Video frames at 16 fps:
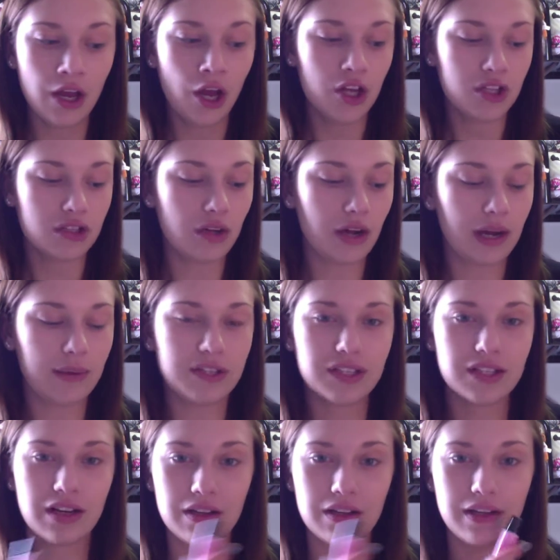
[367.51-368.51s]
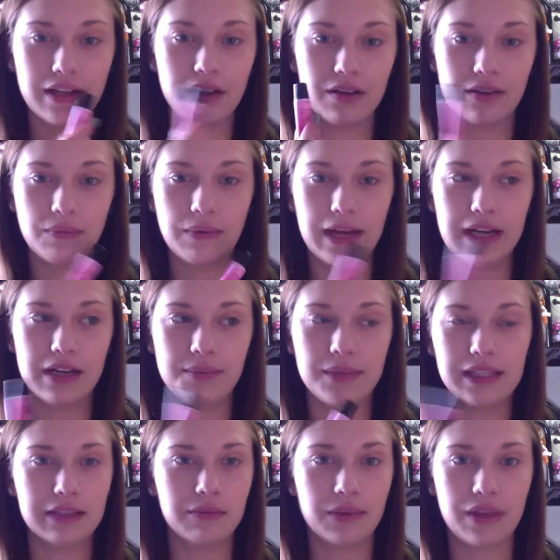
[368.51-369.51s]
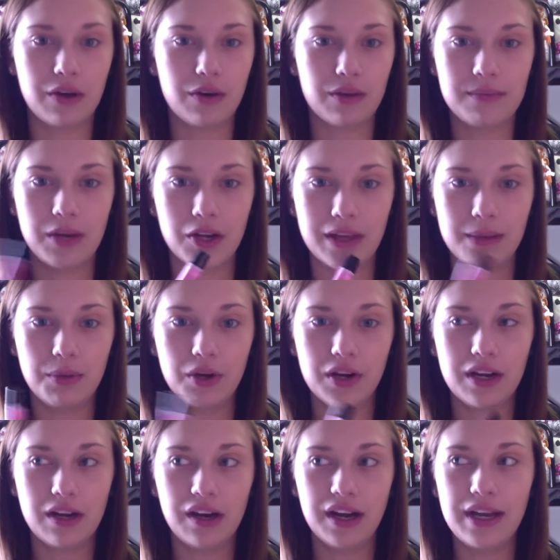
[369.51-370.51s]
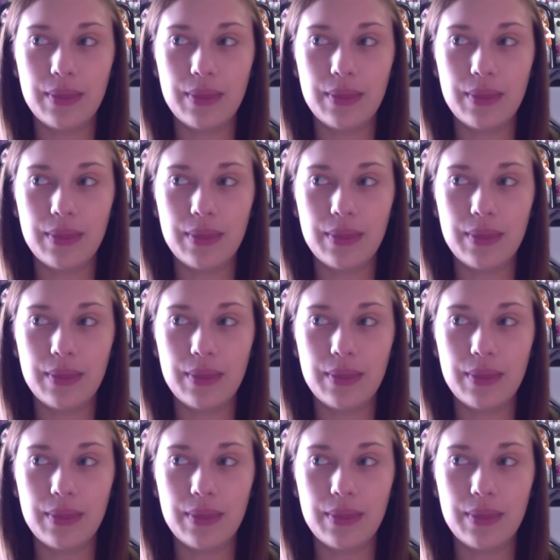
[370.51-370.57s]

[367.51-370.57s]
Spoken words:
So I would just kind of like randomly, like without a mirror, like put it on,